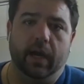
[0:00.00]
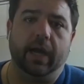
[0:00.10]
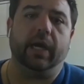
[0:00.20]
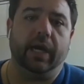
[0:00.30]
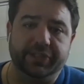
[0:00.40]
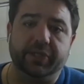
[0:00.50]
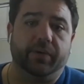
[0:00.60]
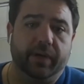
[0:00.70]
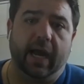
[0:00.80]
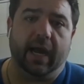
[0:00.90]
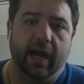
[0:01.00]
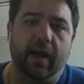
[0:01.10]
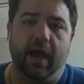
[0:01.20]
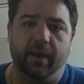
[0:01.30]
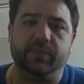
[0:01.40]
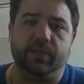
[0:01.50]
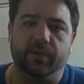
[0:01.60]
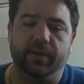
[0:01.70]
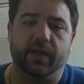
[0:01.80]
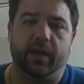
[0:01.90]
I do,
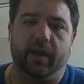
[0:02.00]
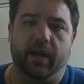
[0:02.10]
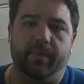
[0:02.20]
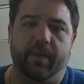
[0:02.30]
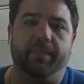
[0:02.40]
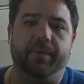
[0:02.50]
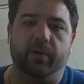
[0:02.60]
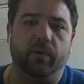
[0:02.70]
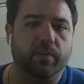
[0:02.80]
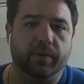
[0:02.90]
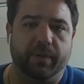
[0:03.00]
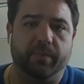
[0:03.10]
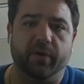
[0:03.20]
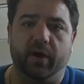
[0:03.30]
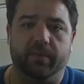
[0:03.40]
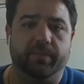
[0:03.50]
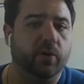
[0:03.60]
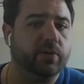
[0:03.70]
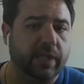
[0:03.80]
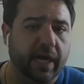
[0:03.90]
absolutely, and I'm happy to work with people on
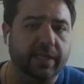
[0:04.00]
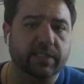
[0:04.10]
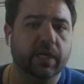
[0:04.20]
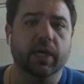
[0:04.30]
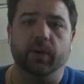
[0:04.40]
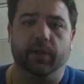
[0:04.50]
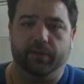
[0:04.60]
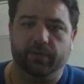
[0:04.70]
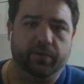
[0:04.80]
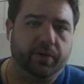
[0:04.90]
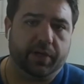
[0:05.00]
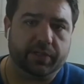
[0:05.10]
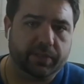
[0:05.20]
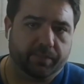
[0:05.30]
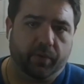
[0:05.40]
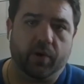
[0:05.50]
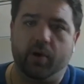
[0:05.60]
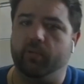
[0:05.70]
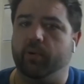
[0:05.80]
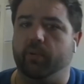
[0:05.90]
both sides, whether they're looking to
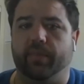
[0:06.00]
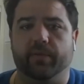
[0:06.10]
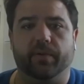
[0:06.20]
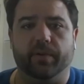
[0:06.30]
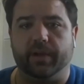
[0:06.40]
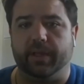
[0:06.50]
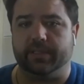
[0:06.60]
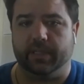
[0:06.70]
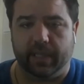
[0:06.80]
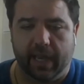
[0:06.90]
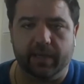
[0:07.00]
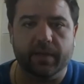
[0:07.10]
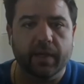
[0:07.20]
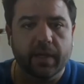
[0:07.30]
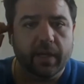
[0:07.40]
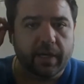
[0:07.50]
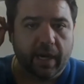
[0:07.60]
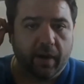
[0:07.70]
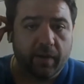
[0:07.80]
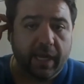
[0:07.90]
borrow or whether they're looking to lend.
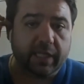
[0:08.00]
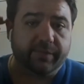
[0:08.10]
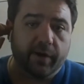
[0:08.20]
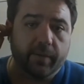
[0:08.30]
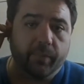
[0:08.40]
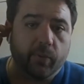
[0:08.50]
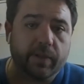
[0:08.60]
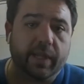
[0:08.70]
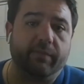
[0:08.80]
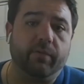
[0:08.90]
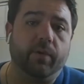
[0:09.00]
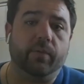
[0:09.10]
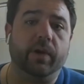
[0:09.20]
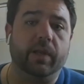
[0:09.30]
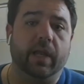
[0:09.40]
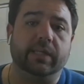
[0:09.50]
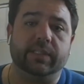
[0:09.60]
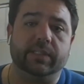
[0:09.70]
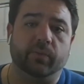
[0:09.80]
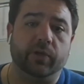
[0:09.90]
Now, it's very important that everyone
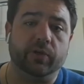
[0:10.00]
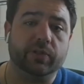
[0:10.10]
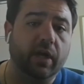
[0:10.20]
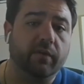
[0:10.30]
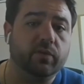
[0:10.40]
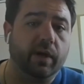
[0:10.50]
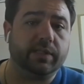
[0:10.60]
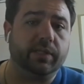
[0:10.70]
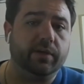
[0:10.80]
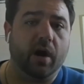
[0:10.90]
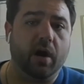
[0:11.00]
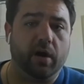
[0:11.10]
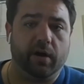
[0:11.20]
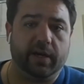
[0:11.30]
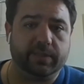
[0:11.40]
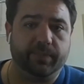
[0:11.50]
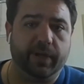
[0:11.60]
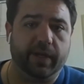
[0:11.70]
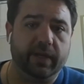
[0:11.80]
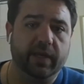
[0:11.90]
realizes when you're self-directing your
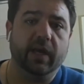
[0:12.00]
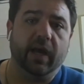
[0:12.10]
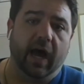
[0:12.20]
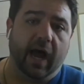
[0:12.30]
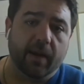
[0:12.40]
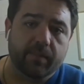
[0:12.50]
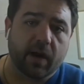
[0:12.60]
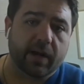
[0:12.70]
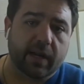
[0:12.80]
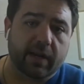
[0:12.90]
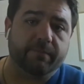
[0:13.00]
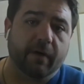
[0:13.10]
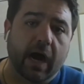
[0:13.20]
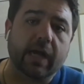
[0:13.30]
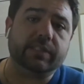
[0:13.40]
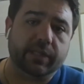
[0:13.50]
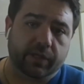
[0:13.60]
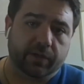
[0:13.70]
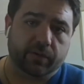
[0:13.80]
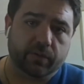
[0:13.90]
RRSP, I'm not advising
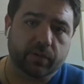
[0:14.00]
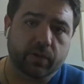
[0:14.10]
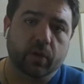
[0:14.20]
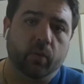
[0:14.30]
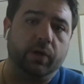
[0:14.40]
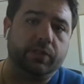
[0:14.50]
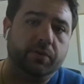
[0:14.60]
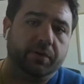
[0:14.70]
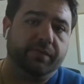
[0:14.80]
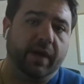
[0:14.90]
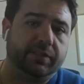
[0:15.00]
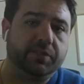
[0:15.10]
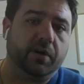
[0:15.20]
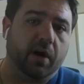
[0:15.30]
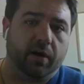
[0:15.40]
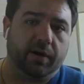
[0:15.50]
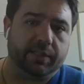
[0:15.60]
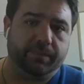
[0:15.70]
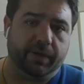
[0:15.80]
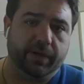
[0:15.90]
you what to invest your
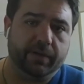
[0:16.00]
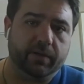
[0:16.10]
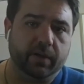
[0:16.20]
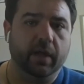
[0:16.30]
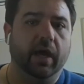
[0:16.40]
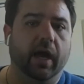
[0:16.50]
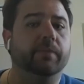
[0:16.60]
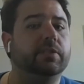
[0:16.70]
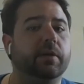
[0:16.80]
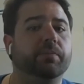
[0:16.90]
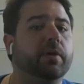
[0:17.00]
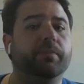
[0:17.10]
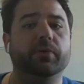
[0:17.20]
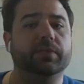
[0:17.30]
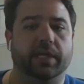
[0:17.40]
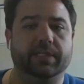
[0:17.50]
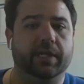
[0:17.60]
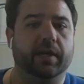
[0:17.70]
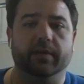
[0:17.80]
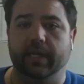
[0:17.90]
RRSP in. I'm simply presenting
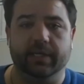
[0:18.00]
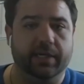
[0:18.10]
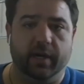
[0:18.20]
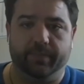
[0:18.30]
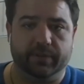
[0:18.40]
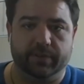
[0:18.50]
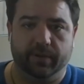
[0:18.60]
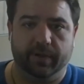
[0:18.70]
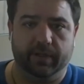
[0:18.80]
a lending opportunity.